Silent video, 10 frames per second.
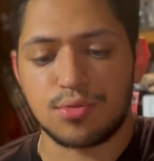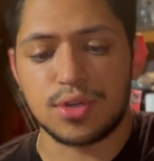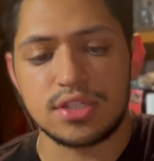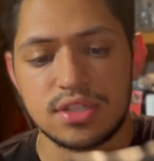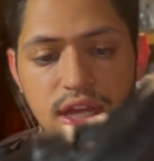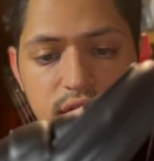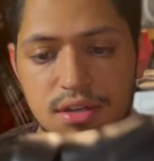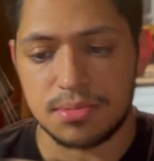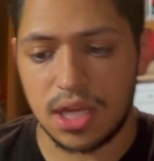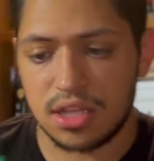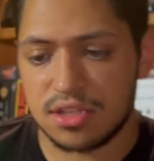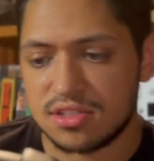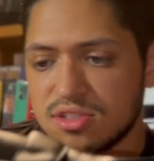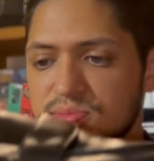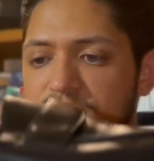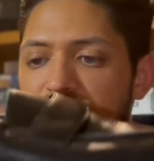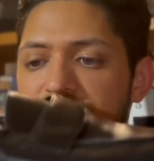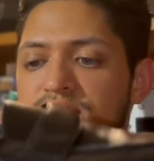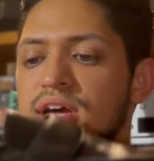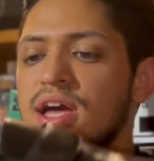reason I ended up getting these is
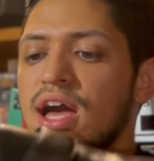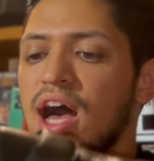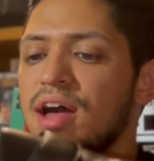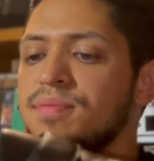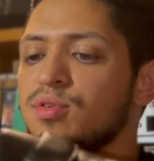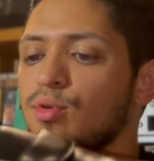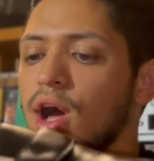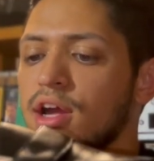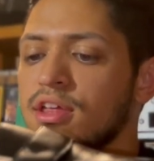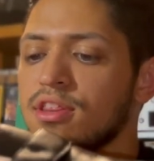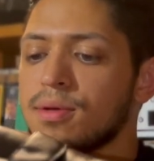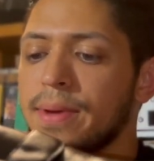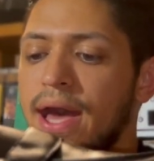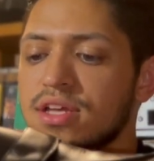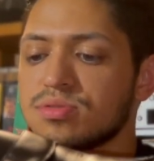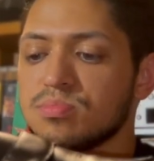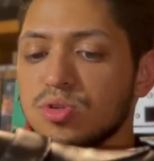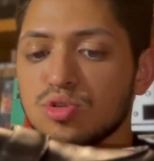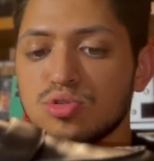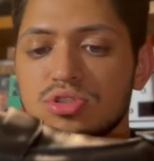because I've been rocking them as
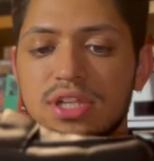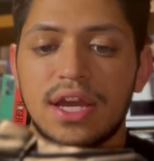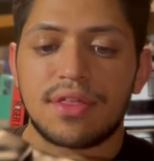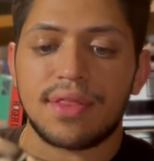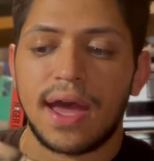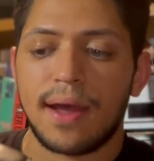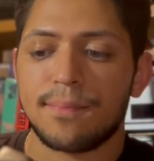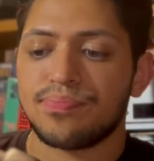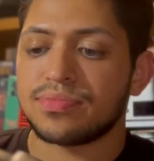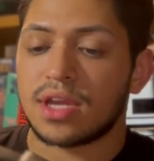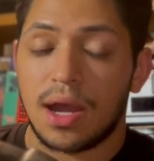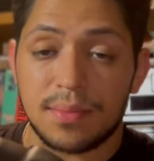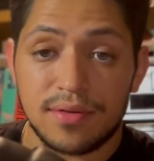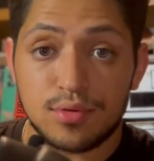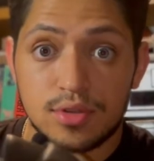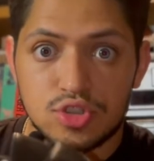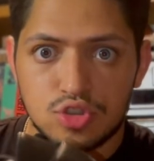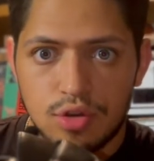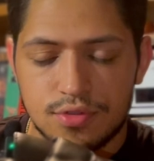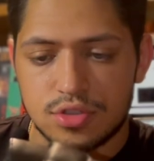mules like that. I'm not fully
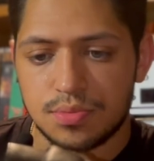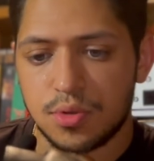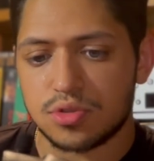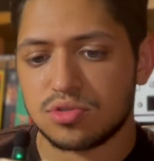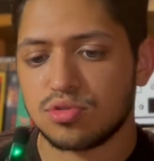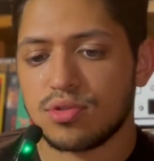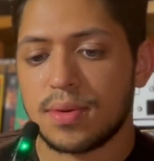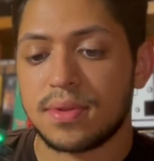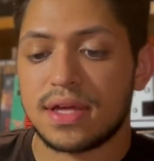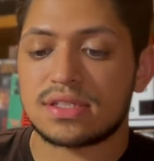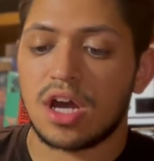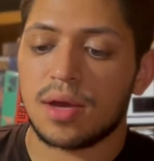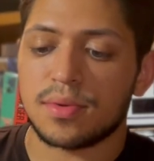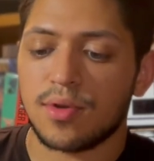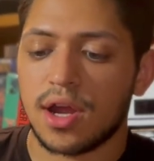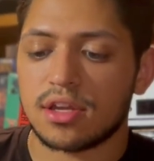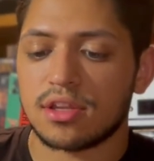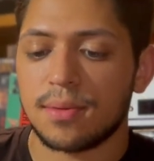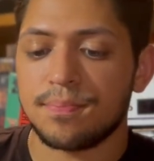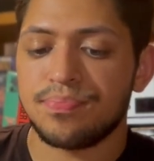sure if you're supposed to do that, but that's how I've been rocking
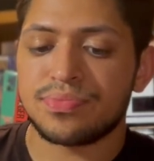them.